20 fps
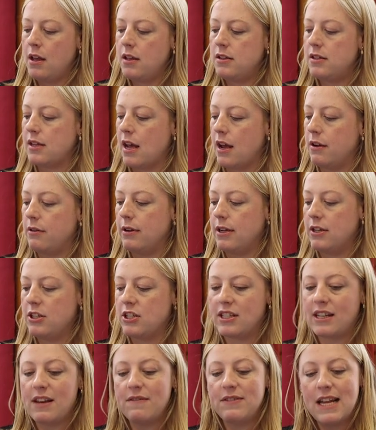So it
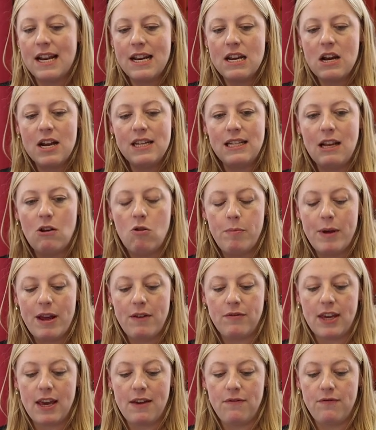just gives it a nice little bit
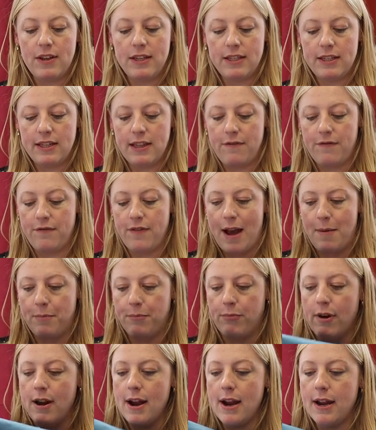of give into the
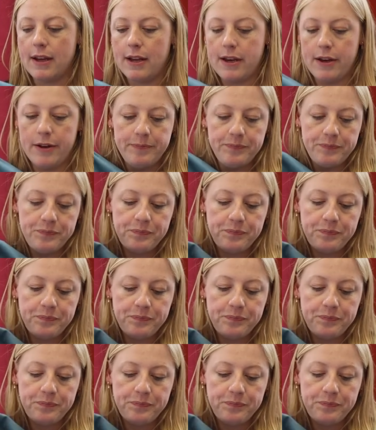fabric.